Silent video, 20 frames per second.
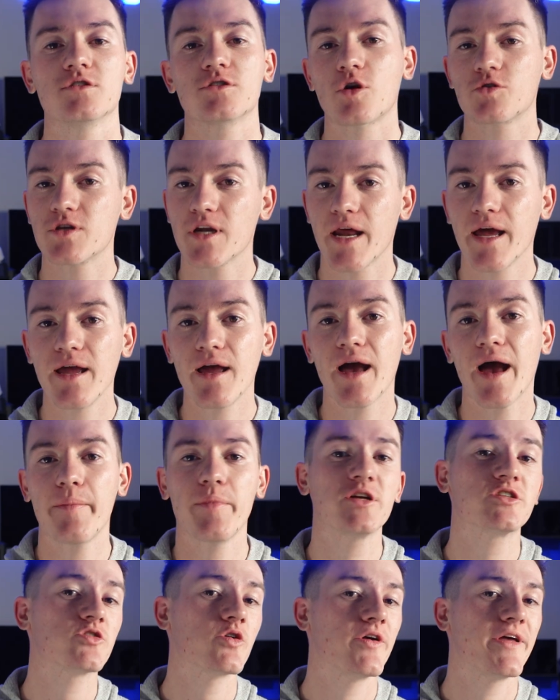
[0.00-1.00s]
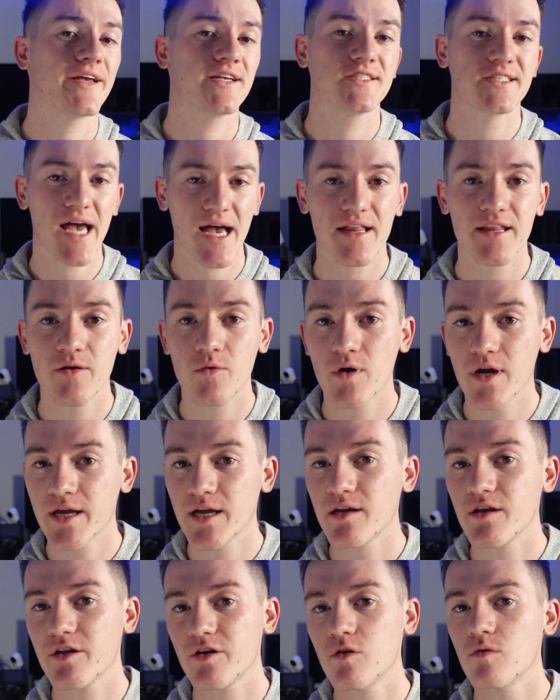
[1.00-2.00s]
So today, I'm gonna show you exactly what it
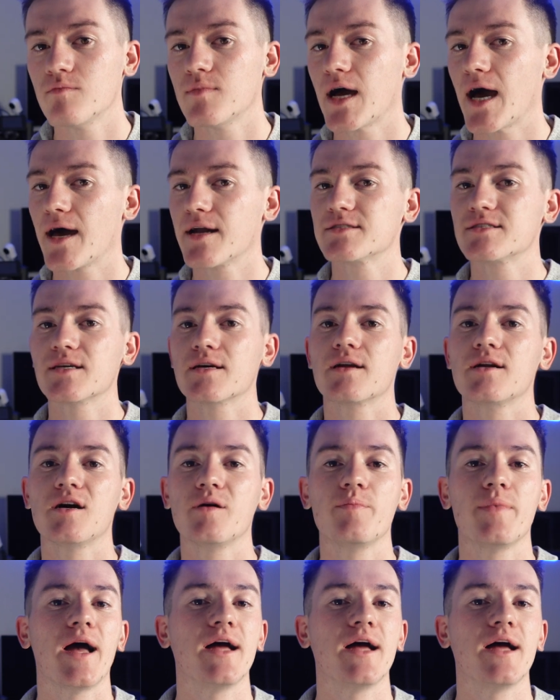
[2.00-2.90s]
can do, how to set it up,